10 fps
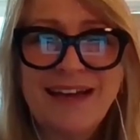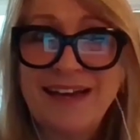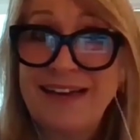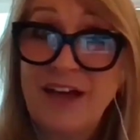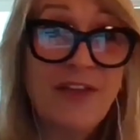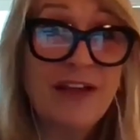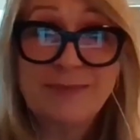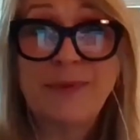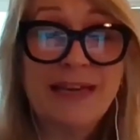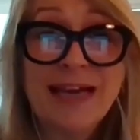and now that's
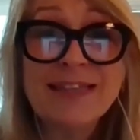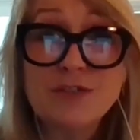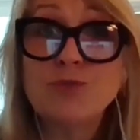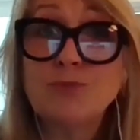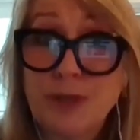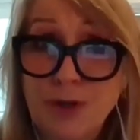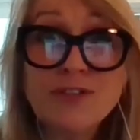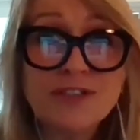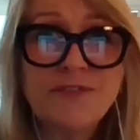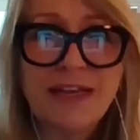been cancelled
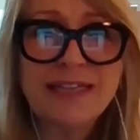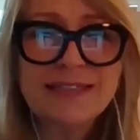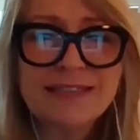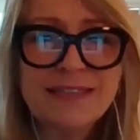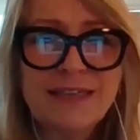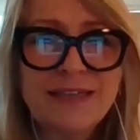because of this,